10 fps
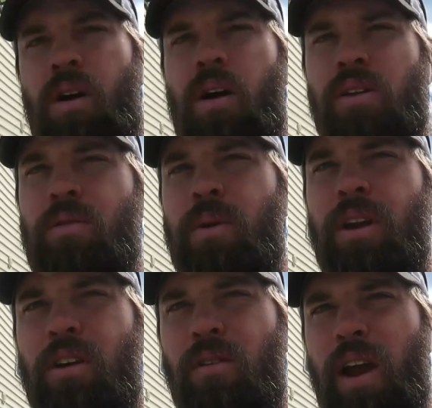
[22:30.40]
All right, so we're
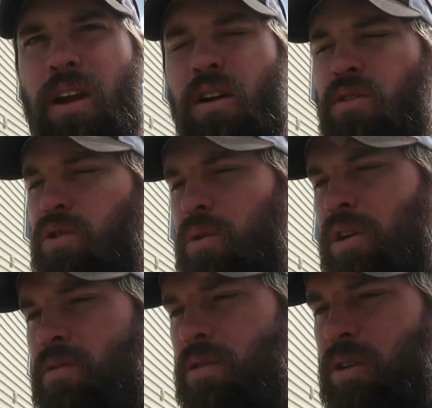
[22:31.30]
gonna grade our
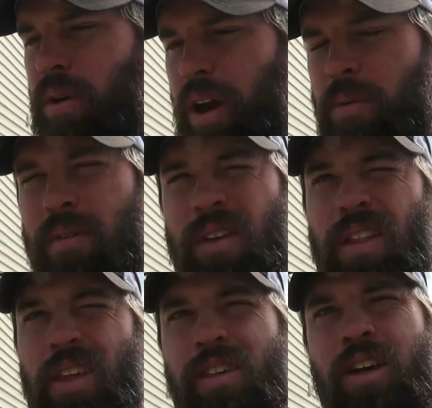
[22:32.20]
joist real quick. We've
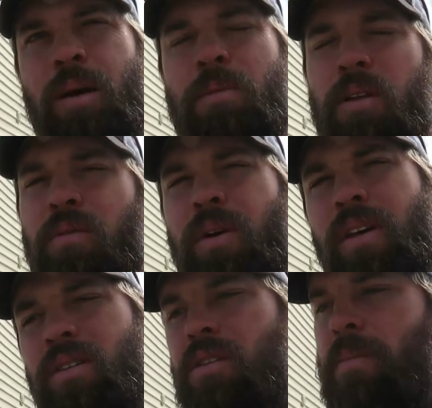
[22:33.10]
done this a couple other
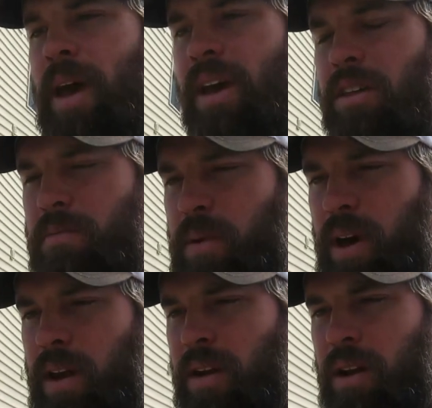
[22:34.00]
ways in the past,
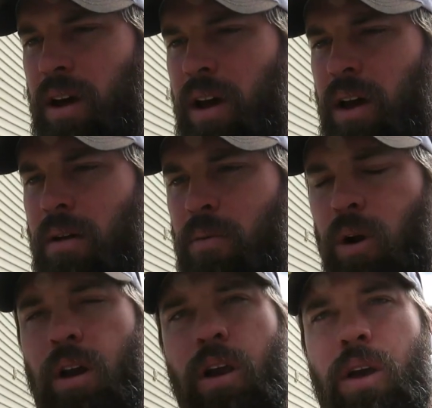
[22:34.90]
but uh,
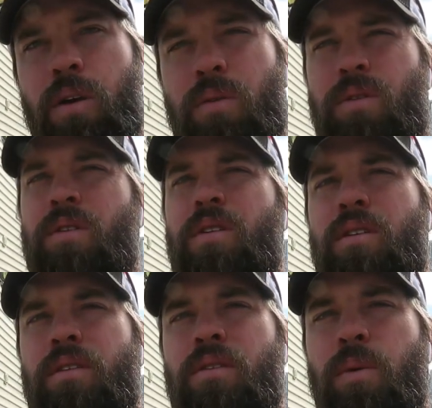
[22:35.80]
we're gonna go
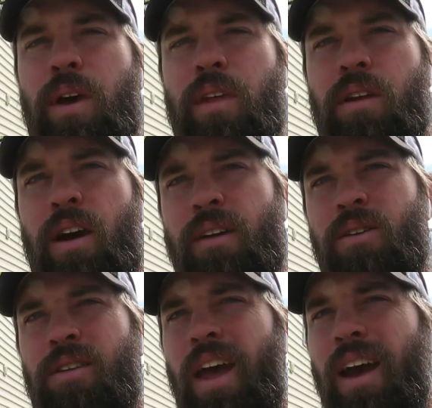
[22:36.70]
the way that
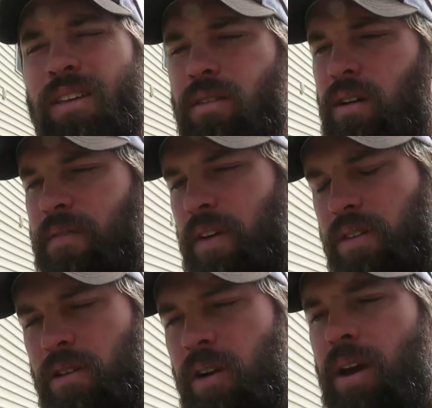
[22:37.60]
Dr. Dex off
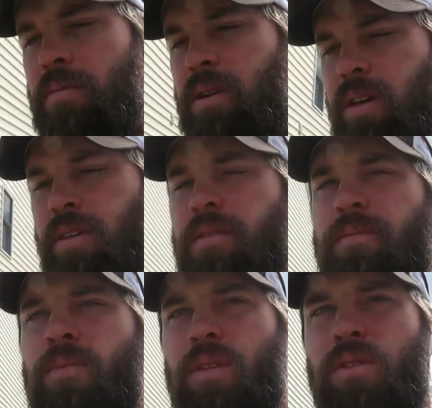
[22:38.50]
Instagram does it.
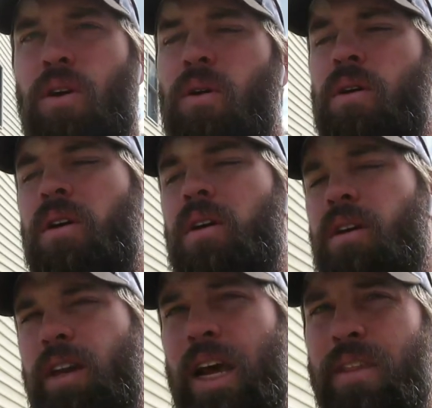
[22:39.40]
So
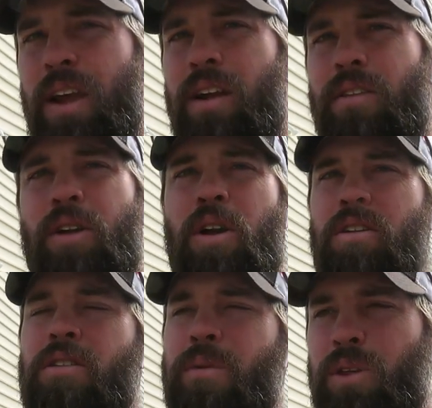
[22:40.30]
down there, the
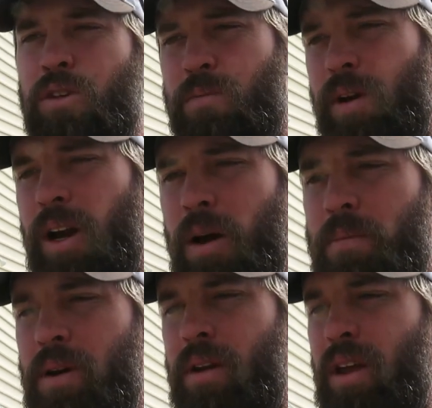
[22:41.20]
girder that we just put
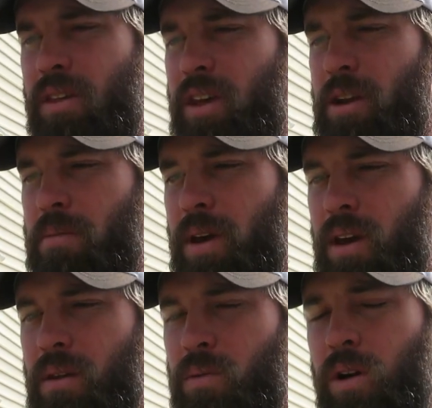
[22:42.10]
up is gonna
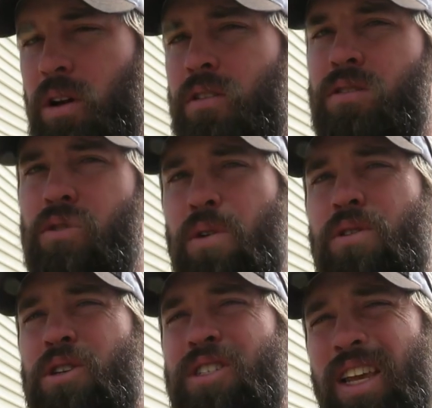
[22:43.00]
be what our
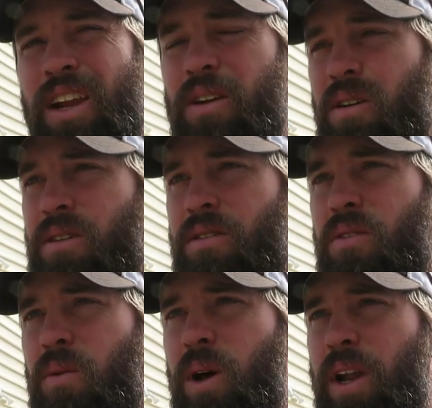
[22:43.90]
joist are sitting on
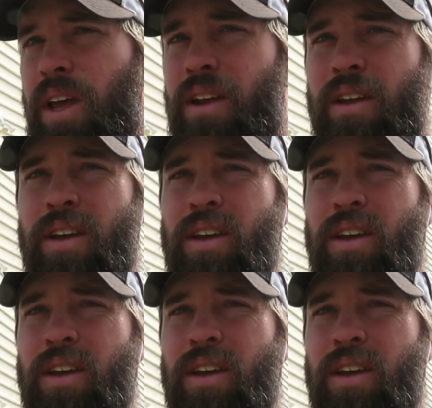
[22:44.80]
on the one end.